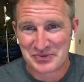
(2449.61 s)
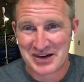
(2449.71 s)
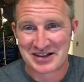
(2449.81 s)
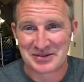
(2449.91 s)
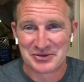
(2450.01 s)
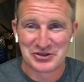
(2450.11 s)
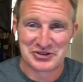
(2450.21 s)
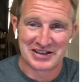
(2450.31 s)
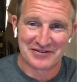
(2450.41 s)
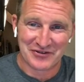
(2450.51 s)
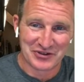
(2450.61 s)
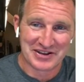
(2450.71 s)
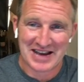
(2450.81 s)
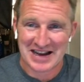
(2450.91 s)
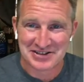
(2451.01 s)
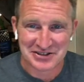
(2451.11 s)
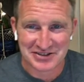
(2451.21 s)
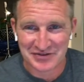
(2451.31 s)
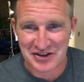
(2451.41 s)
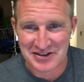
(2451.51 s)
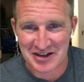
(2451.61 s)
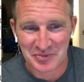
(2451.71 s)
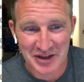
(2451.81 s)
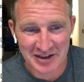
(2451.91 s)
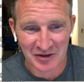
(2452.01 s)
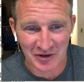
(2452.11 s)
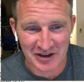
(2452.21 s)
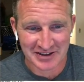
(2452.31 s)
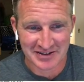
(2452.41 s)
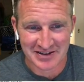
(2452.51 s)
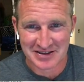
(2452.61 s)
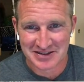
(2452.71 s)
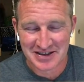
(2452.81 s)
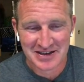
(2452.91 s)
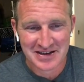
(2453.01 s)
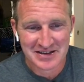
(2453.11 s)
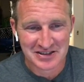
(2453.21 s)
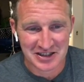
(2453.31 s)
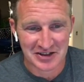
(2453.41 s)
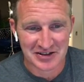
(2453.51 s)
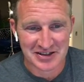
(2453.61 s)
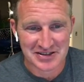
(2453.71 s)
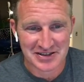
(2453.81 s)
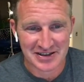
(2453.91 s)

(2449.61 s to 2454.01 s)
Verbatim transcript: We ended up using it for the edges of the tub later on in this series.